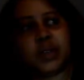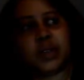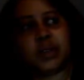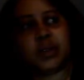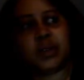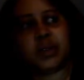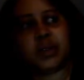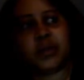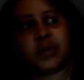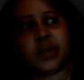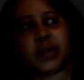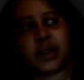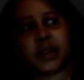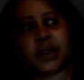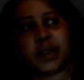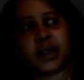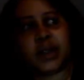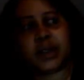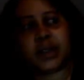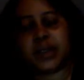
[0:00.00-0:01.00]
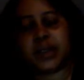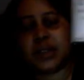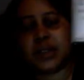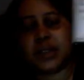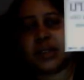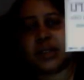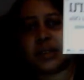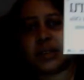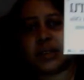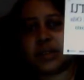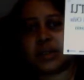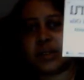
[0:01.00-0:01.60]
off. And like I said, this is